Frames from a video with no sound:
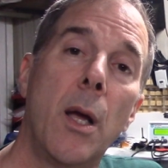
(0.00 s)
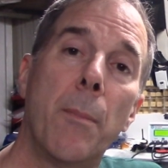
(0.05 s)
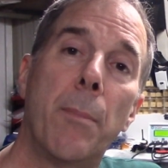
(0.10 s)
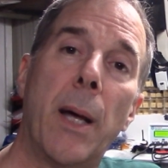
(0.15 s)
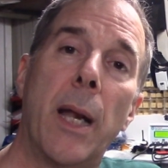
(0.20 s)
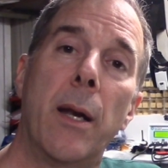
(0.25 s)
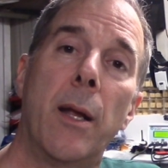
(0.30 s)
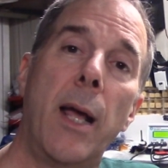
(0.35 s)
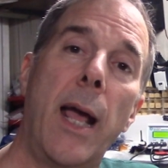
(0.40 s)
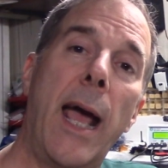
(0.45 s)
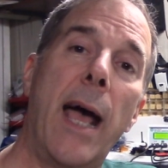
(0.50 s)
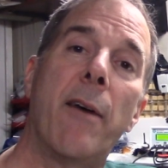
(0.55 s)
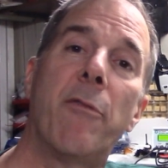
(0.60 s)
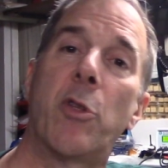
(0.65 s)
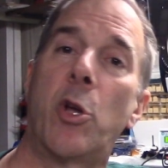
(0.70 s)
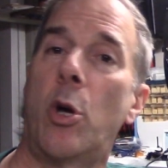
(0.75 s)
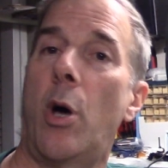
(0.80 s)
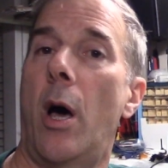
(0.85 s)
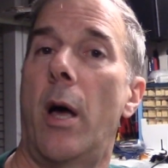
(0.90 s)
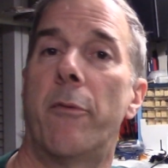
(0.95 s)
But have
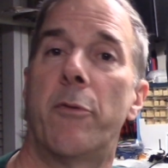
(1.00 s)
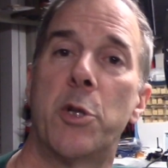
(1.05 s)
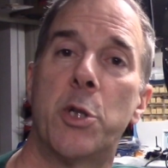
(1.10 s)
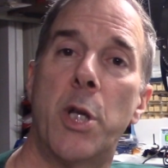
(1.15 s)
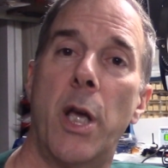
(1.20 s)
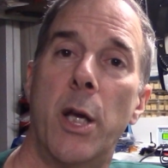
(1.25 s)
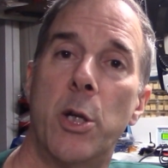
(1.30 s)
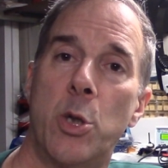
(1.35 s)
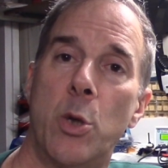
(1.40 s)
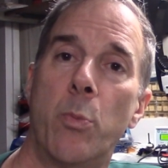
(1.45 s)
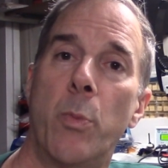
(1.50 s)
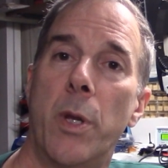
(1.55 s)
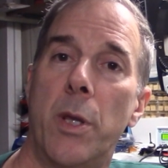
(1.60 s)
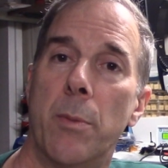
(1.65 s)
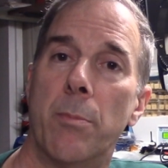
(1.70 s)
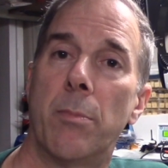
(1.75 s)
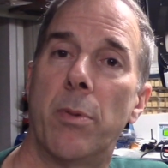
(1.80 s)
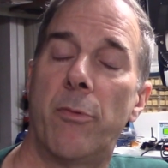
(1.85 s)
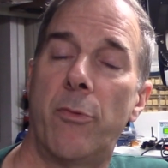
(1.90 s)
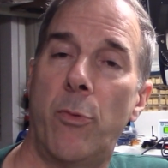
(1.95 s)
the conversation with
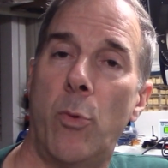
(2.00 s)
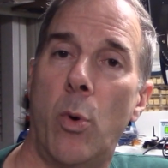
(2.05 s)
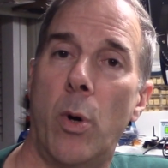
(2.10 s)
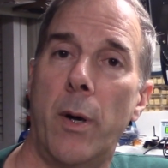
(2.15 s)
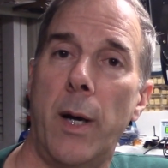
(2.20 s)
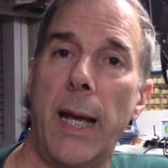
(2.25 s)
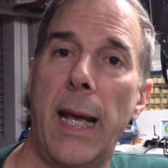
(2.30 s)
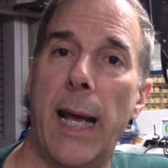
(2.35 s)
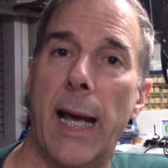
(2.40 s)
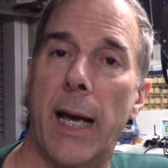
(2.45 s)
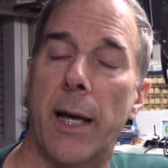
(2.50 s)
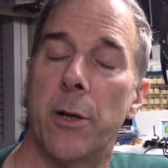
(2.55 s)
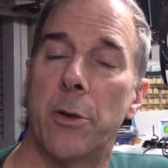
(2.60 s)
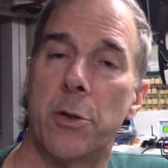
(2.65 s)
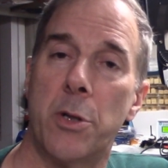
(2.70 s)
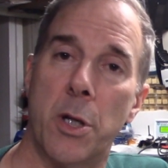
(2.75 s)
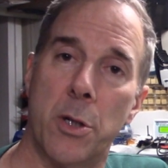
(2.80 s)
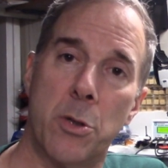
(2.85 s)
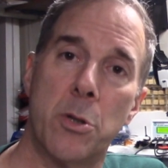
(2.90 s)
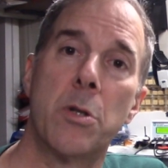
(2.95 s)
them beforehand,
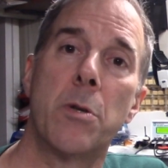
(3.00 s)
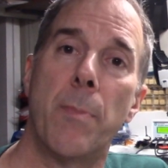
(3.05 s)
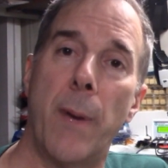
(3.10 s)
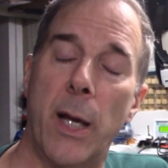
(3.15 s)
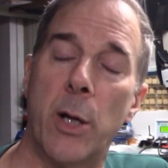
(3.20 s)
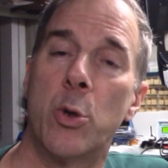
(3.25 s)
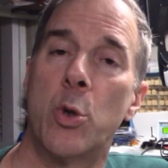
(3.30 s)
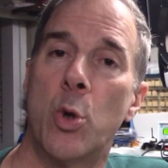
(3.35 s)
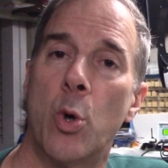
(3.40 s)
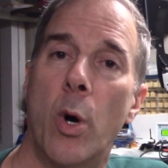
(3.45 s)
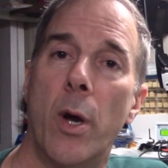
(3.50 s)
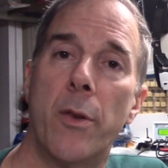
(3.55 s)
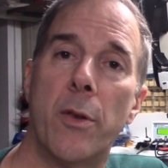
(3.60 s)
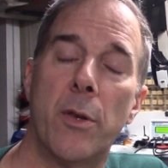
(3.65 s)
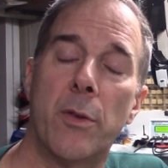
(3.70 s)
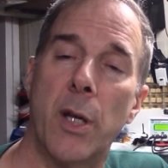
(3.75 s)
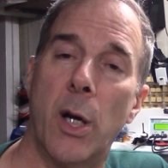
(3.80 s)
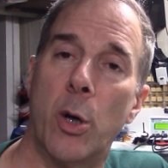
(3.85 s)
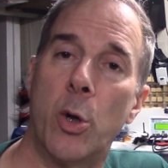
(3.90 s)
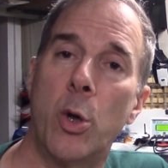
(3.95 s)
just make sure
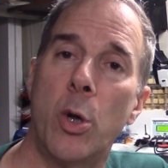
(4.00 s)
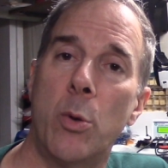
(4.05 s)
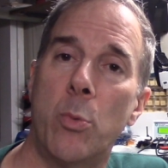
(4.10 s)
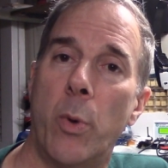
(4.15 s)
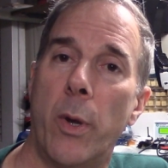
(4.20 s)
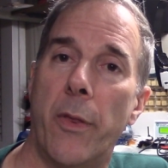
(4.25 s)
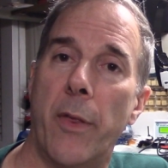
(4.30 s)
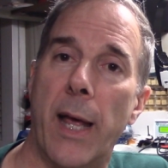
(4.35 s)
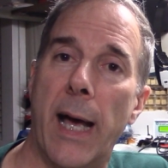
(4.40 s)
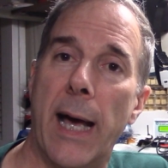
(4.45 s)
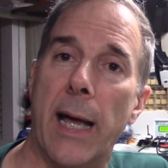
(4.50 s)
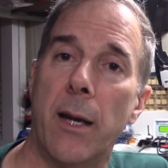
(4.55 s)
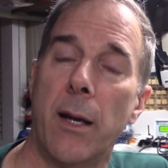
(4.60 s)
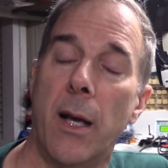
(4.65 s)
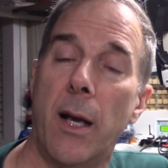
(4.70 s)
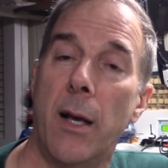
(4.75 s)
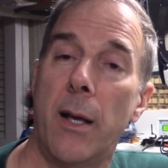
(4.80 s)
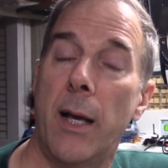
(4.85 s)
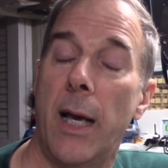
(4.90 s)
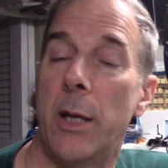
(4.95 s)
that they're good with that,
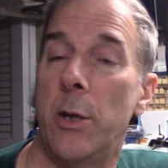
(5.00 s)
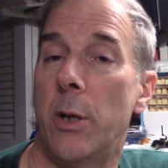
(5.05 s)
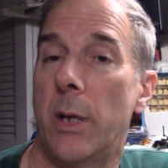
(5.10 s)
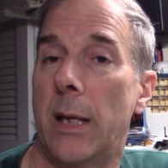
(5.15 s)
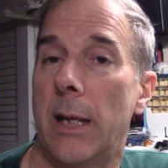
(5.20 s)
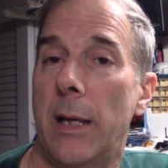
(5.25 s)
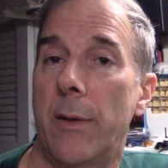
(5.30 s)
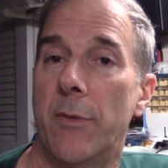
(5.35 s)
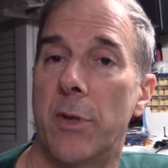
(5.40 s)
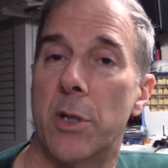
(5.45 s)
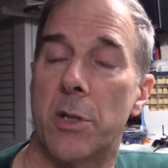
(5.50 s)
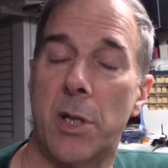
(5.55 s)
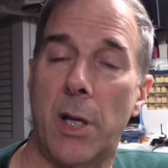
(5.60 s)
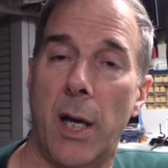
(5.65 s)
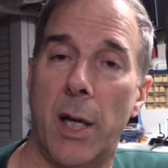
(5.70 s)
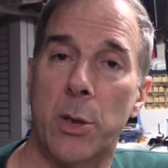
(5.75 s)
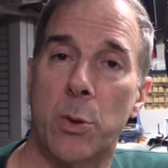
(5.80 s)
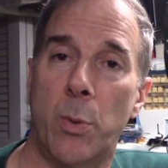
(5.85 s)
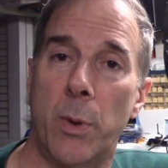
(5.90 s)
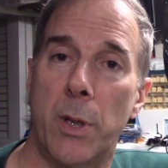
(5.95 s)
and you can even
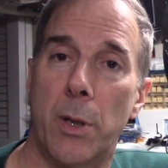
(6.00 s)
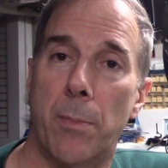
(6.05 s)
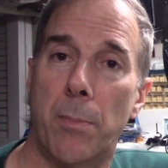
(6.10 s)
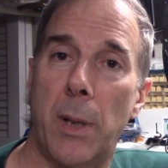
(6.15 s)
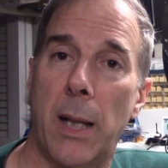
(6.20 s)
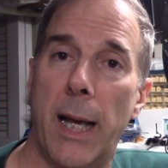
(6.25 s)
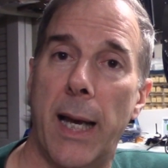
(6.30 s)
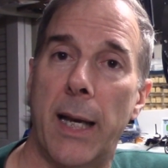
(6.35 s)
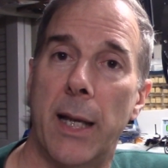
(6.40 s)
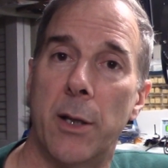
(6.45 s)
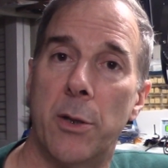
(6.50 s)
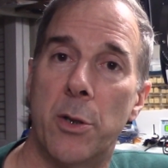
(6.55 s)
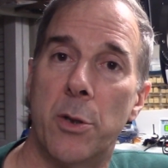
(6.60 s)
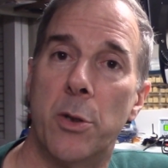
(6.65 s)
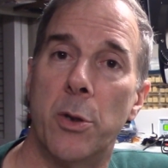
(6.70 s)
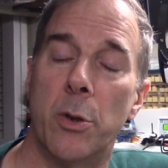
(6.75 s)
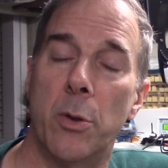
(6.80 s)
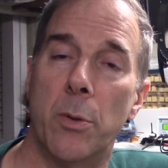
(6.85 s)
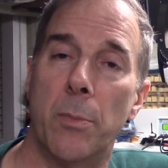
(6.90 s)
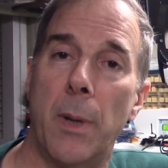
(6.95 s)
discuss what you're planning to
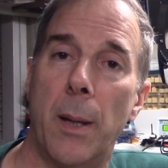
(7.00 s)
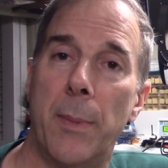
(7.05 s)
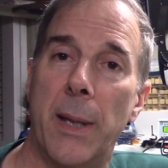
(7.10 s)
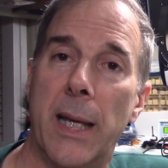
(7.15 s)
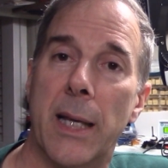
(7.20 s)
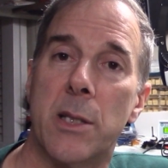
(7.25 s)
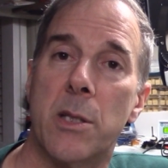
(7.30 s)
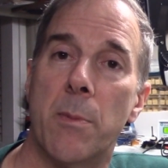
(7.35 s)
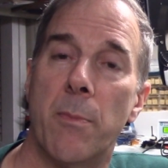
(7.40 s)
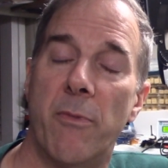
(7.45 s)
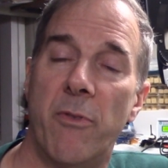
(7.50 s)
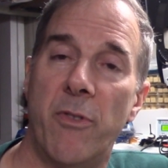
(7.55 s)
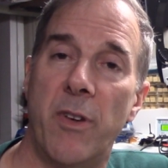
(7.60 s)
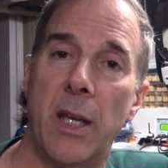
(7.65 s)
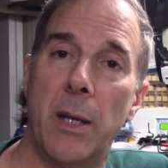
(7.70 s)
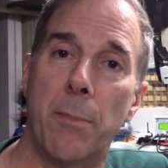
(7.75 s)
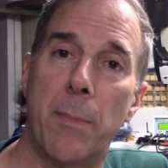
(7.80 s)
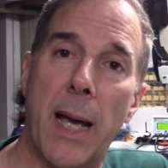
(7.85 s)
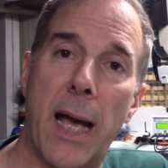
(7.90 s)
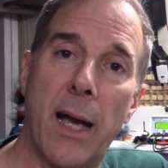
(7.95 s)
do or maybe get some
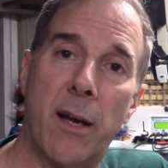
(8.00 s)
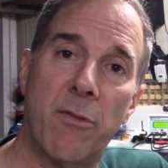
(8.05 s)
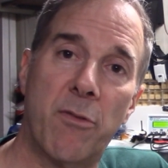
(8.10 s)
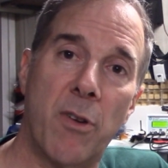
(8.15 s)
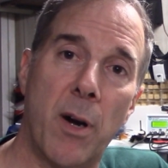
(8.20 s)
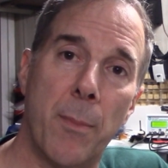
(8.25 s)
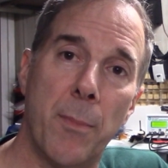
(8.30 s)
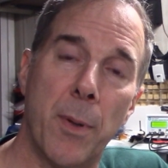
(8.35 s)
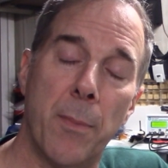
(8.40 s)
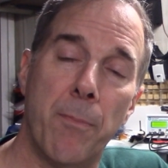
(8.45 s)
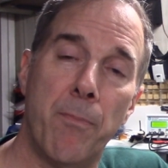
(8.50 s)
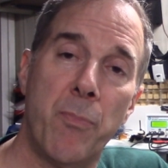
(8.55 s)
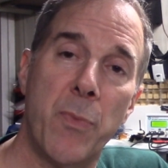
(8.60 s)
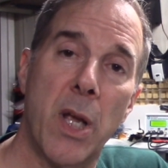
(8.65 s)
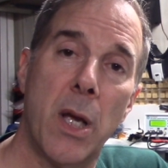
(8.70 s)
feedback from them.